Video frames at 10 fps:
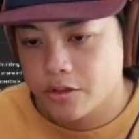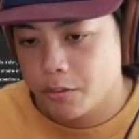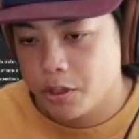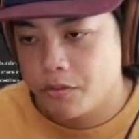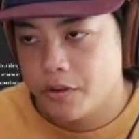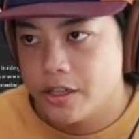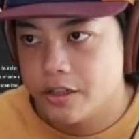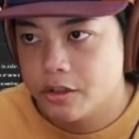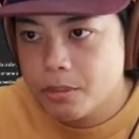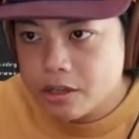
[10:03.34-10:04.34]
you'd find in
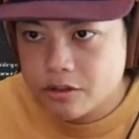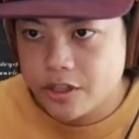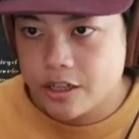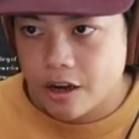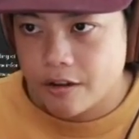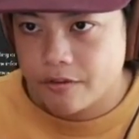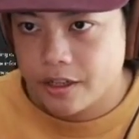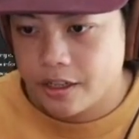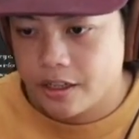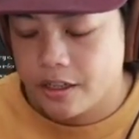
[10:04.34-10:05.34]
specialty coffee.